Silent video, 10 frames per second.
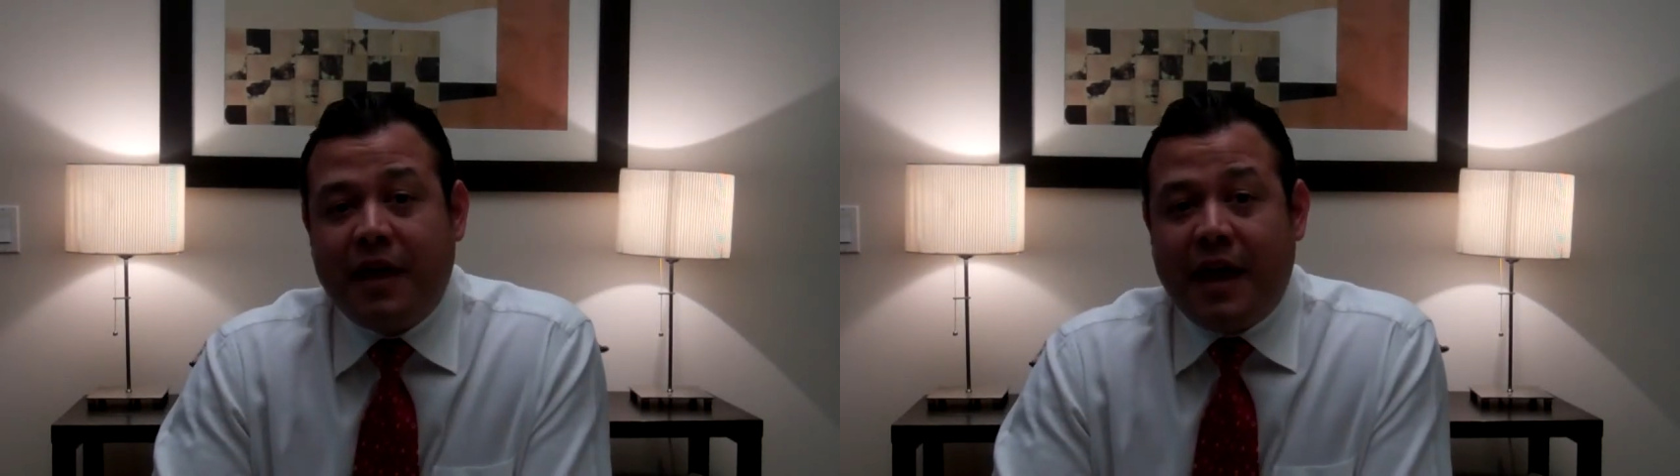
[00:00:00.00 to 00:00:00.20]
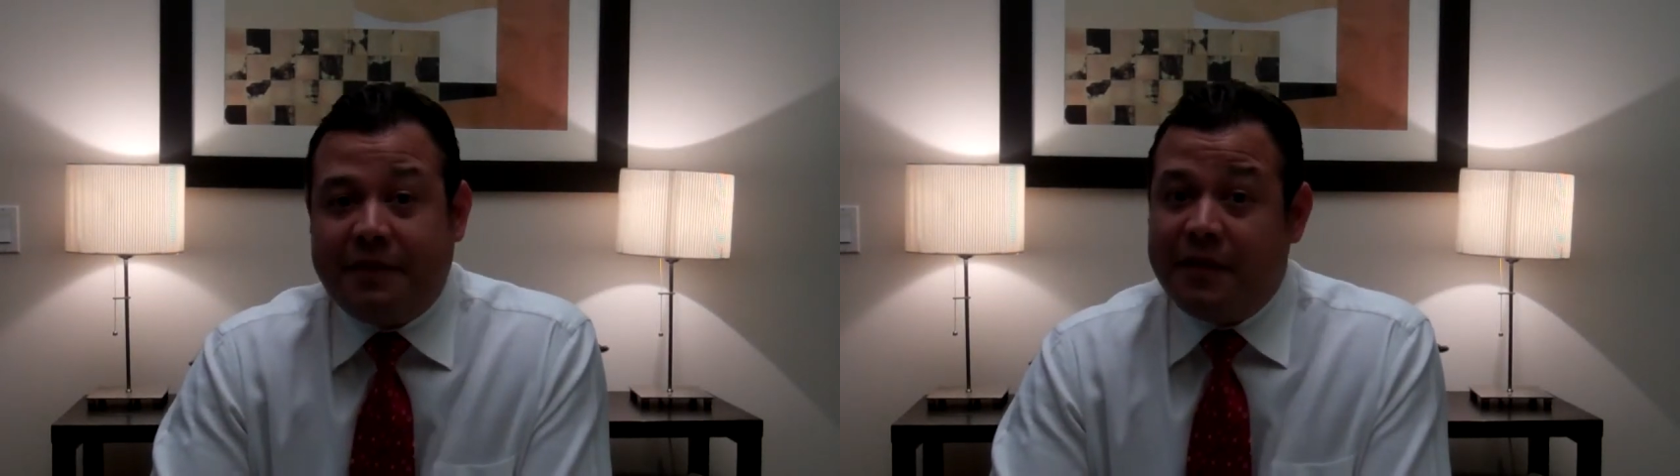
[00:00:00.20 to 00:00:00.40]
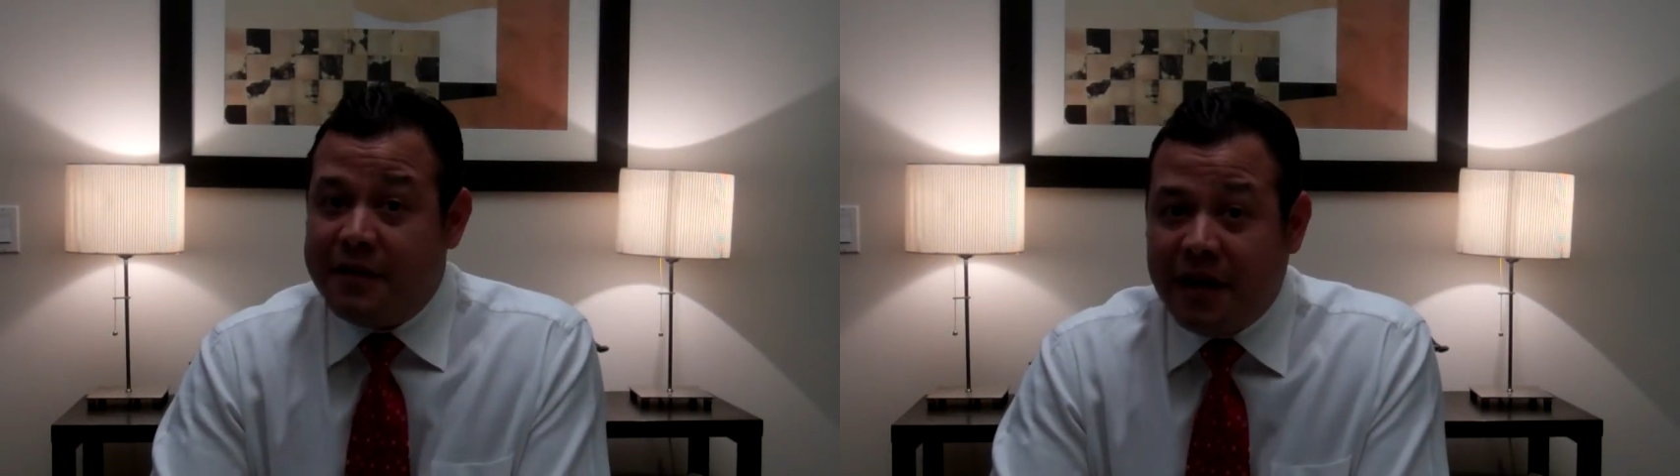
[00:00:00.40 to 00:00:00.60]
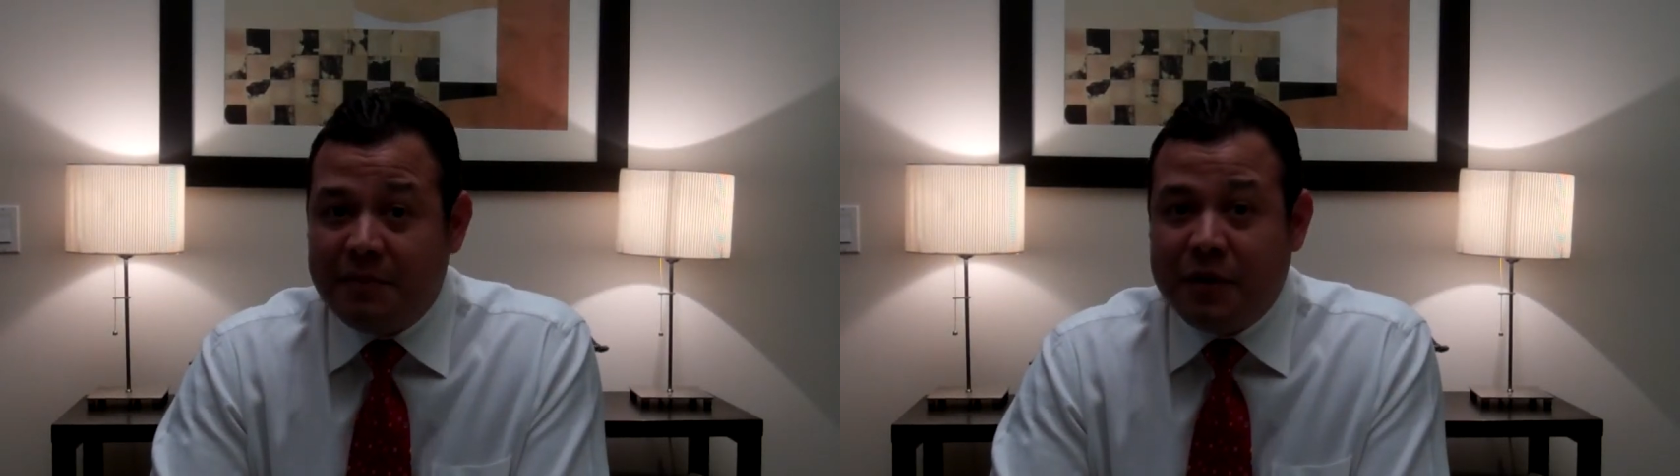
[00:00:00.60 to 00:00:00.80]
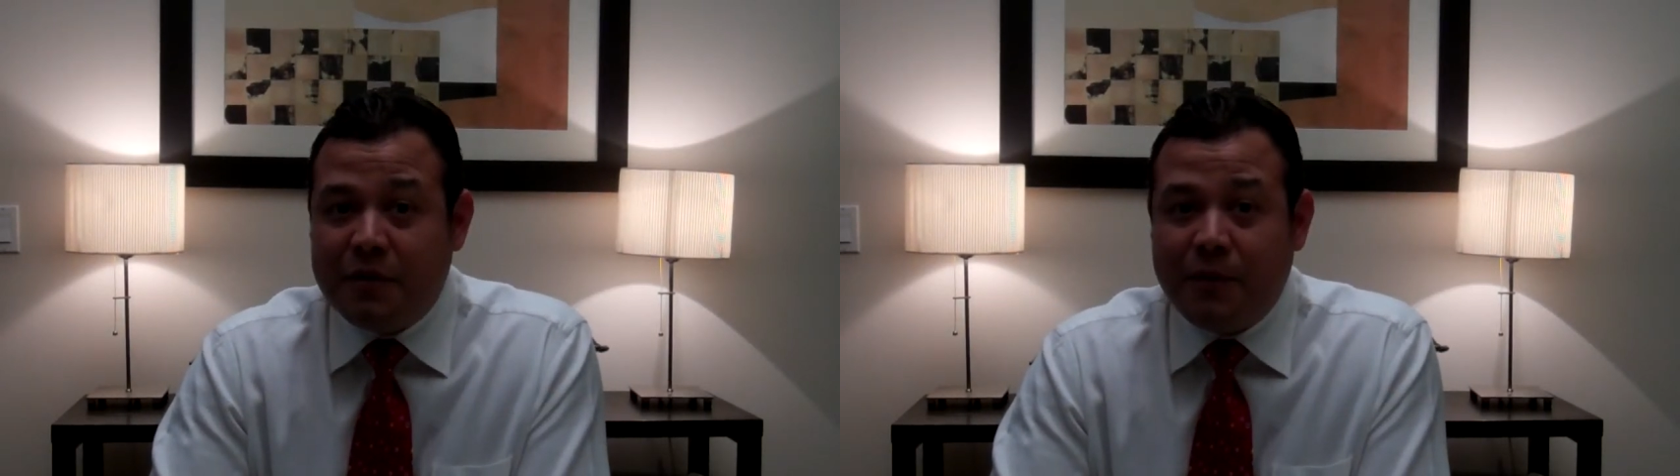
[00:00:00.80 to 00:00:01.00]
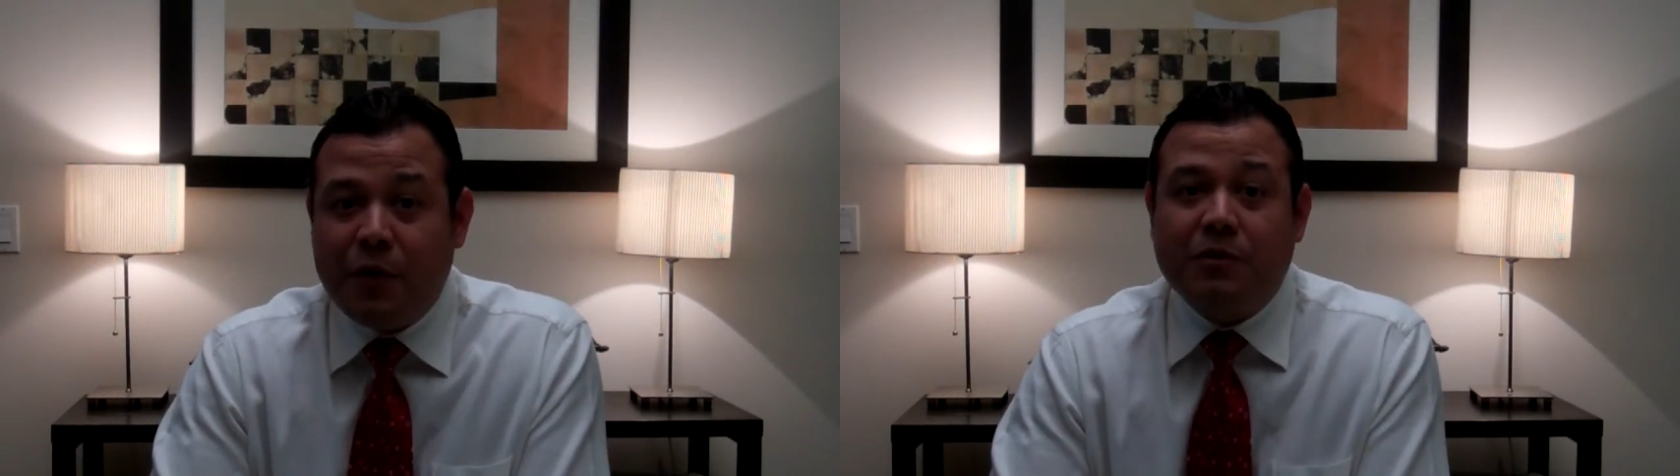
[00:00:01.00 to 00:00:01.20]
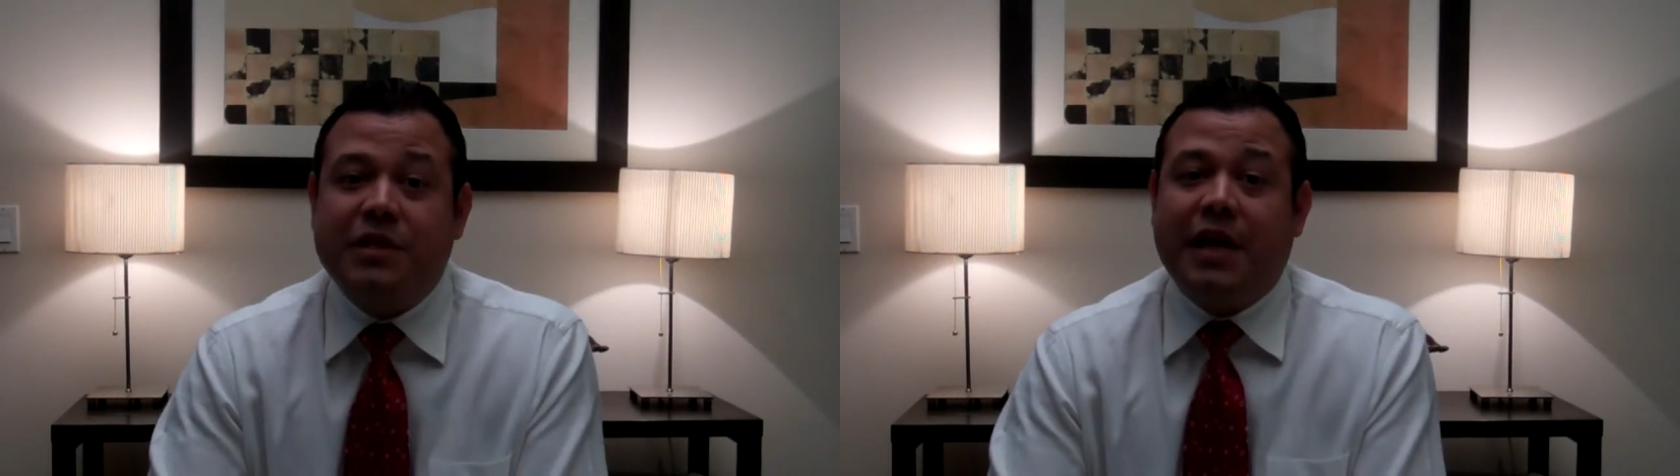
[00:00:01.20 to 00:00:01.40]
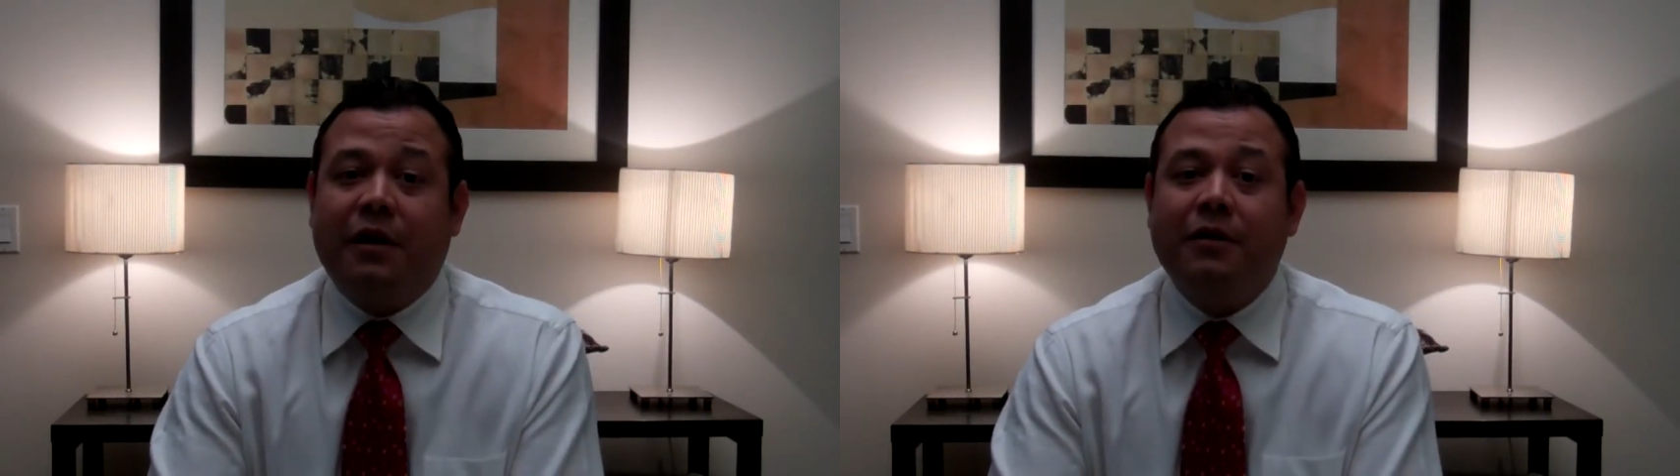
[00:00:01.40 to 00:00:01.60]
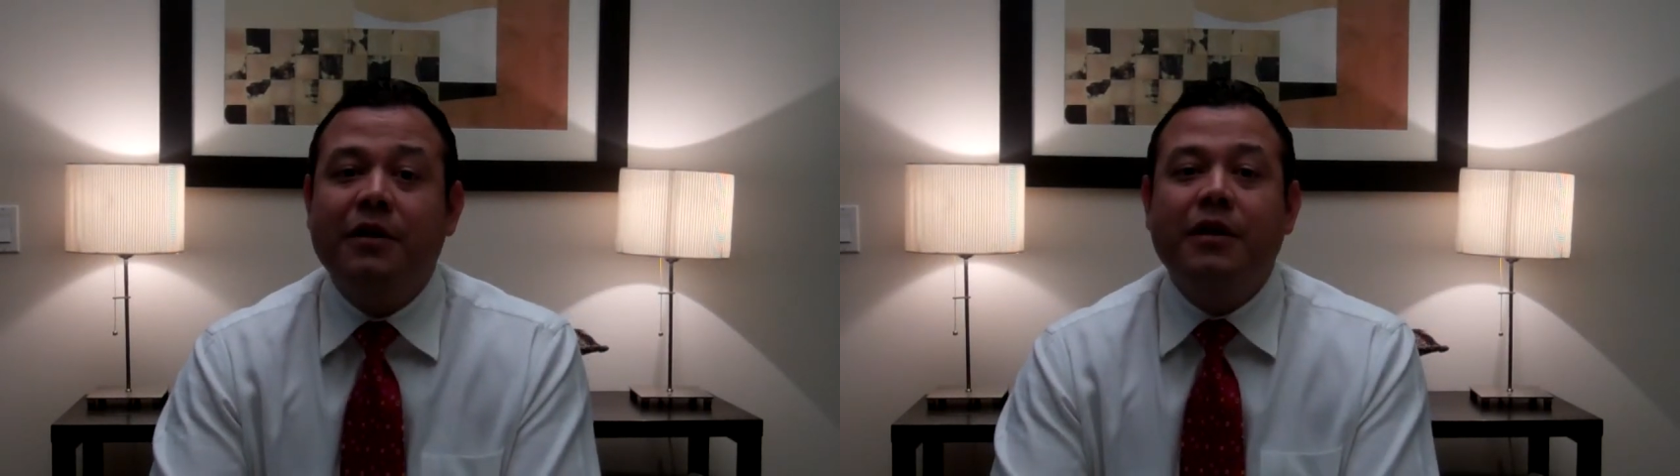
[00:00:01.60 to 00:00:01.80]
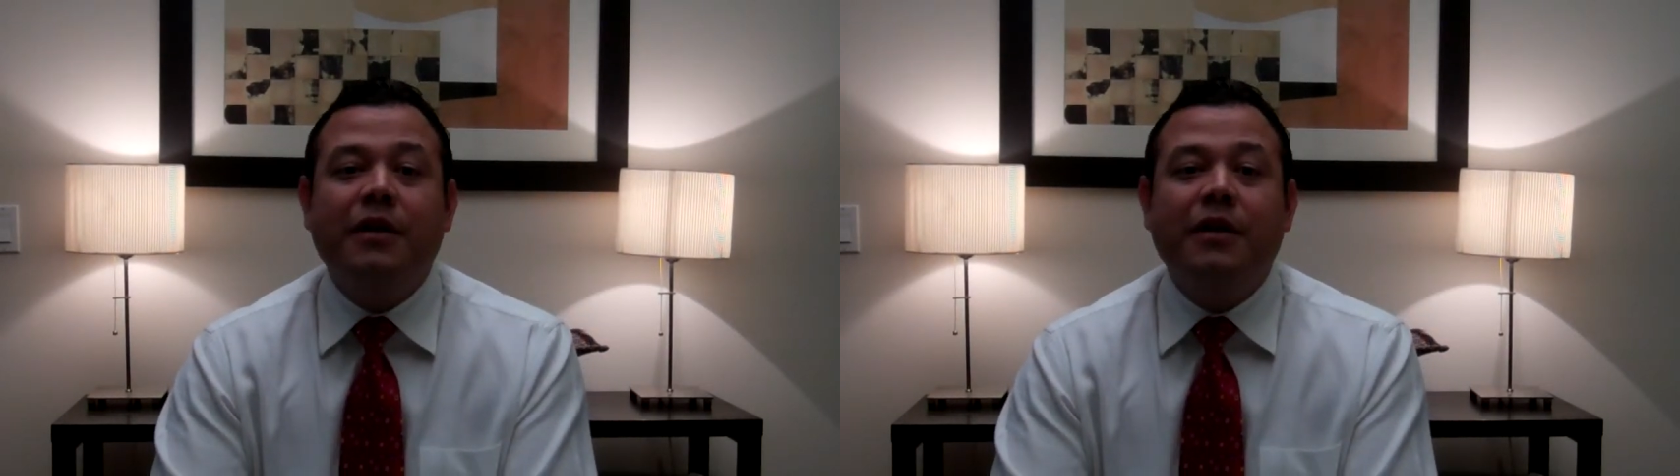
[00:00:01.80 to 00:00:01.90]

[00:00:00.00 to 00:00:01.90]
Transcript: at the W Hotel,